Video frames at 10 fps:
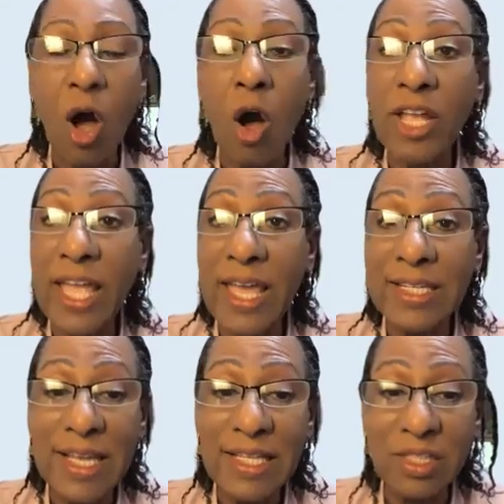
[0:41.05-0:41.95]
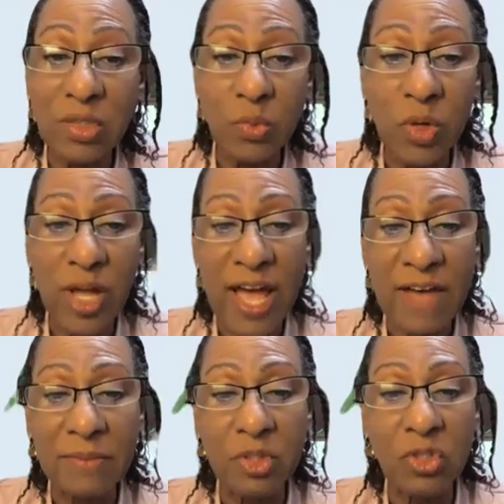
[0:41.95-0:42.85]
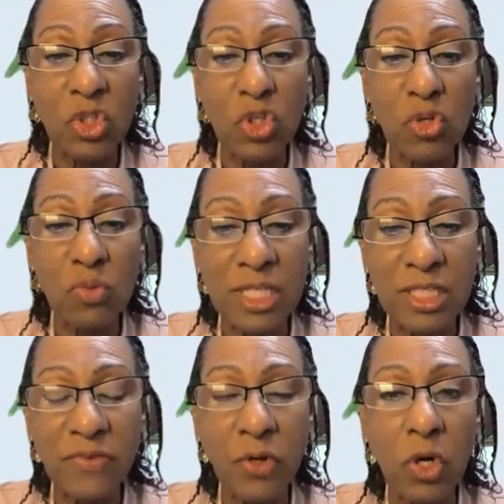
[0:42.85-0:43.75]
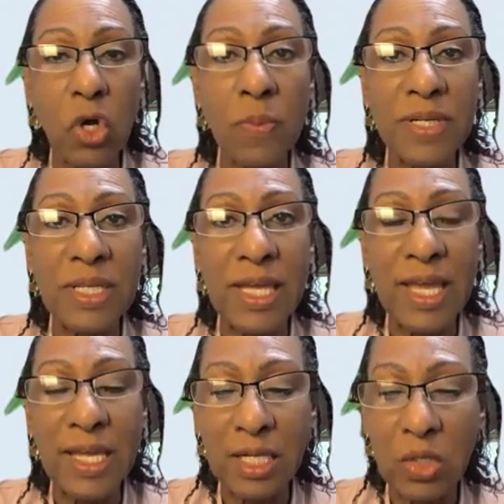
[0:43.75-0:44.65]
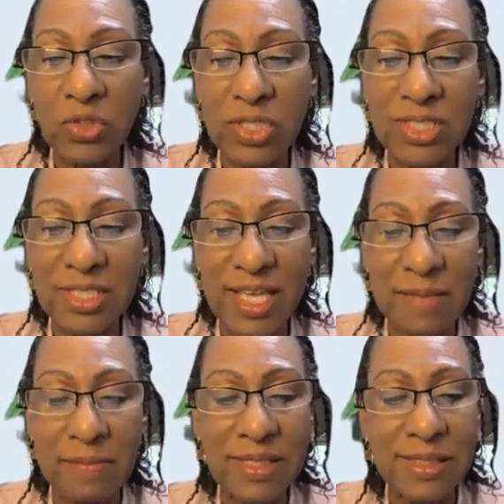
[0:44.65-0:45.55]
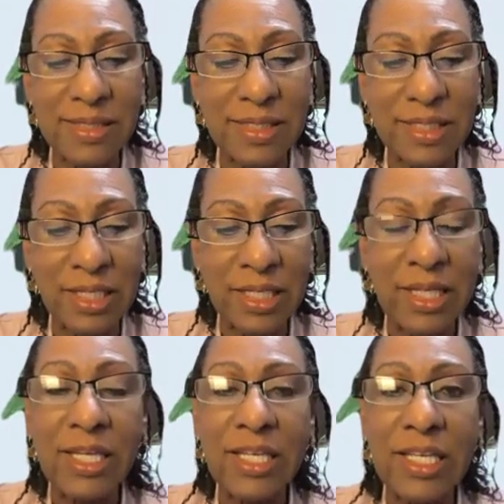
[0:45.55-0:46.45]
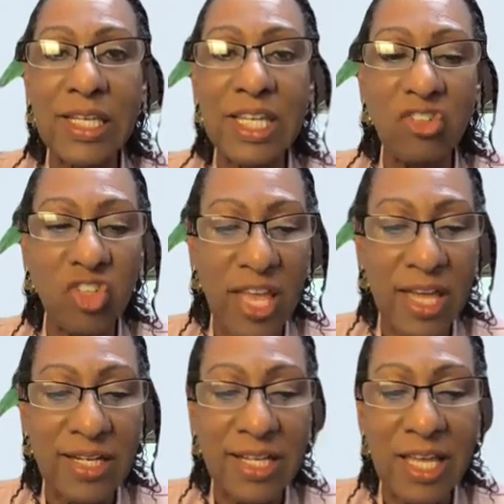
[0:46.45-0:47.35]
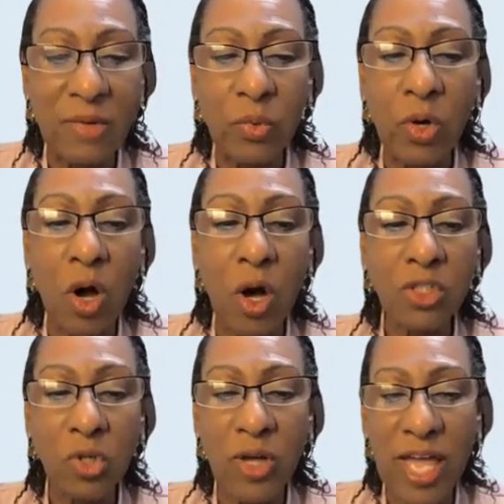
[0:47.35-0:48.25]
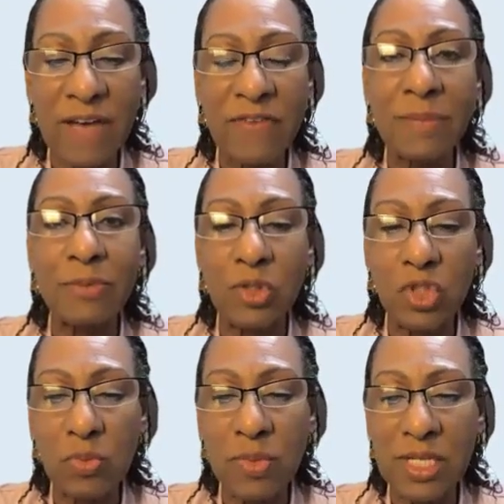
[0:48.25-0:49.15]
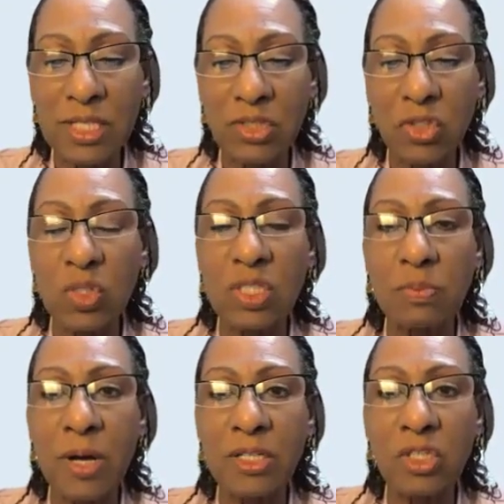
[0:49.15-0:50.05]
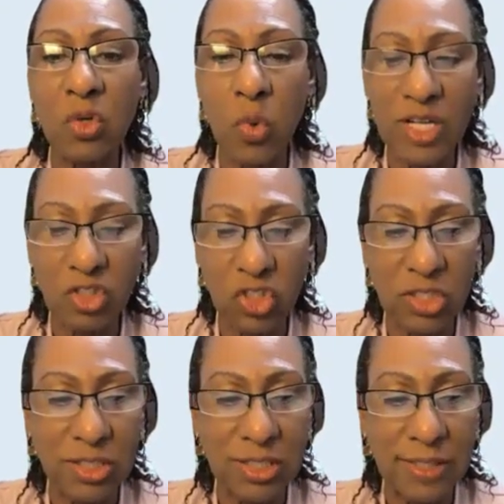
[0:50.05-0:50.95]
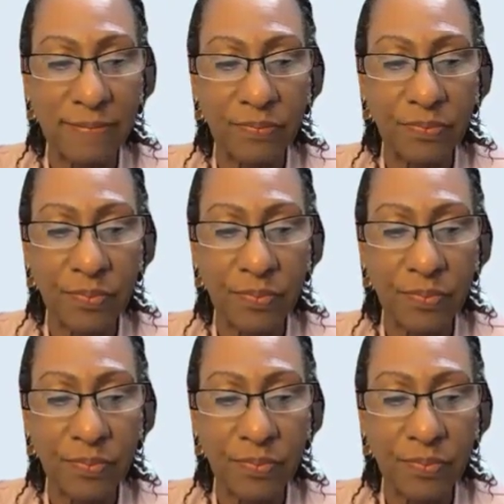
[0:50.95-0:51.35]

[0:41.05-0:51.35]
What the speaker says: All candidates will have up to 2 minutes for opening and closing statements. Each candidate will also have up to 2 minutes to respond to questions.